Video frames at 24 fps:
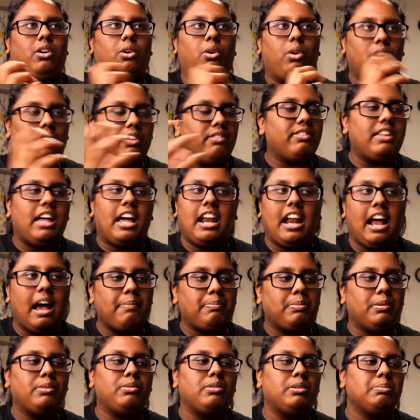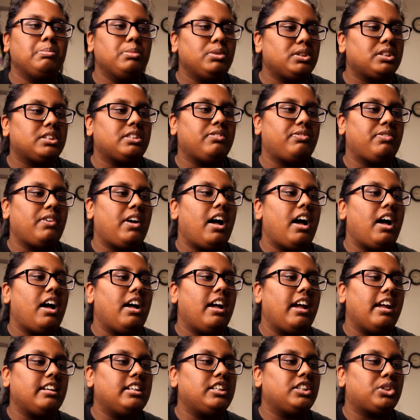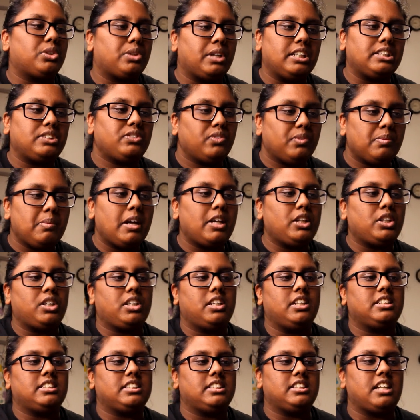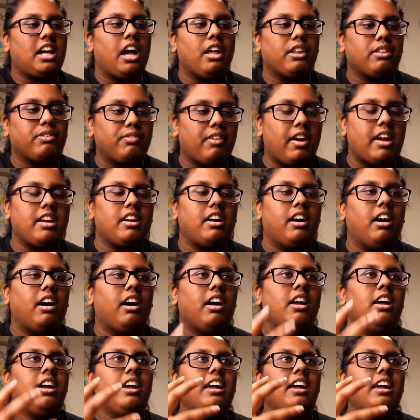all of that happened with Mustafar and his transformation into Darth Vader.